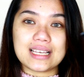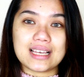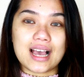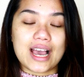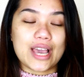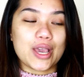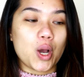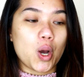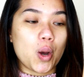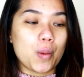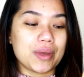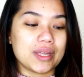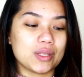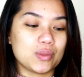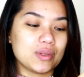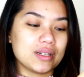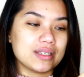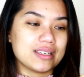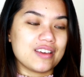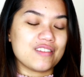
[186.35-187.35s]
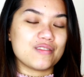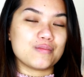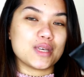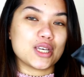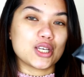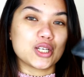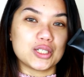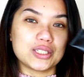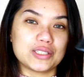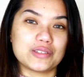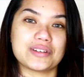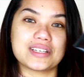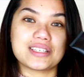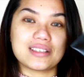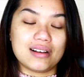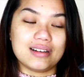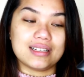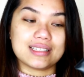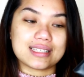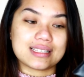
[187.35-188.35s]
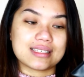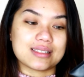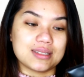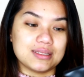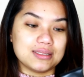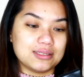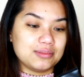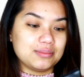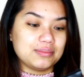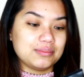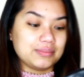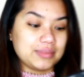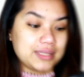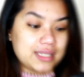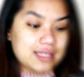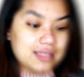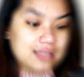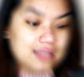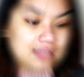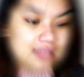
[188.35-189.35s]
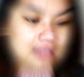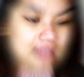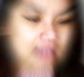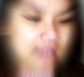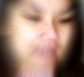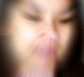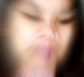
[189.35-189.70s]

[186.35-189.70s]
I hope it will give me good results, so please.